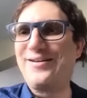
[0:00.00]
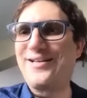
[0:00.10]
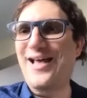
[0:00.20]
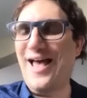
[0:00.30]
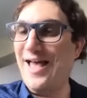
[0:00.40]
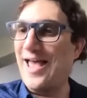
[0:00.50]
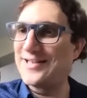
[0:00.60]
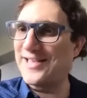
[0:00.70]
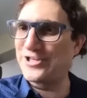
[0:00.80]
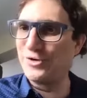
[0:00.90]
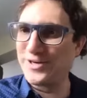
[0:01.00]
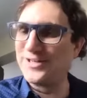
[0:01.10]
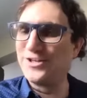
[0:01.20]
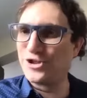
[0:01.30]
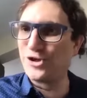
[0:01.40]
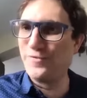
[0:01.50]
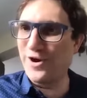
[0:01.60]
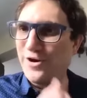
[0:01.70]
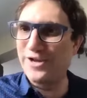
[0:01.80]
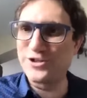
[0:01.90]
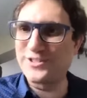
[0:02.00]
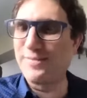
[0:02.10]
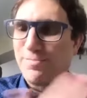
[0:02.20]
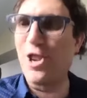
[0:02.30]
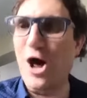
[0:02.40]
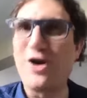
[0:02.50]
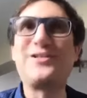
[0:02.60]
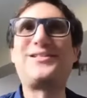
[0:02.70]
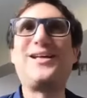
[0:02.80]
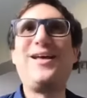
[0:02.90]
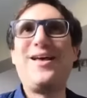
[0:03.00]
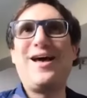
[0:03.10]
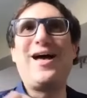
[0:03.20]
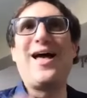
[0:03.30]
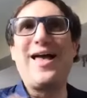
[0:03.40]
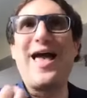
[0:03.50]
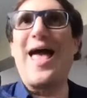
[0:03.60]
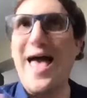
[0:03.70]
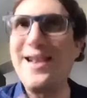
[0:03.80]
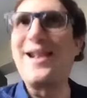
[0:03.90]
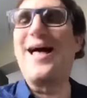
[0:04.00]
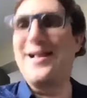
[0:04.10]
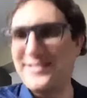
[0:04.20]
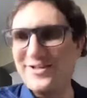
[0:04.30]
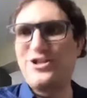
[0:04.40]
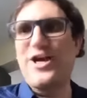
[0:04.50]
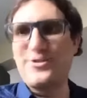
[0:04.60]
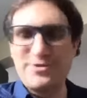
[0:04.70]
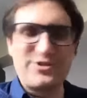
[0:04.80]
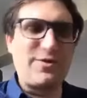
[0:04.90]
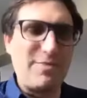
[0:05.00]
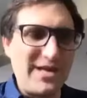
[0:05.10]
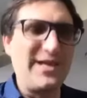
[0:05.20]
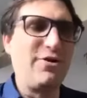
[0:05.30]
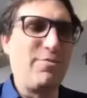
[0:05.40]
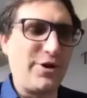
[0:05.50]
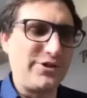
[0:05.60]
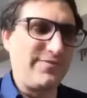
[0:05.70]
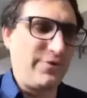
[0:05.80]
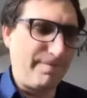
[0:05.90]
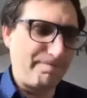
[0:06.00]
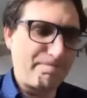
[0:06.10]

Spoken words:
has actually written two very interesting blogs analyzing the judgments from a legal point of view.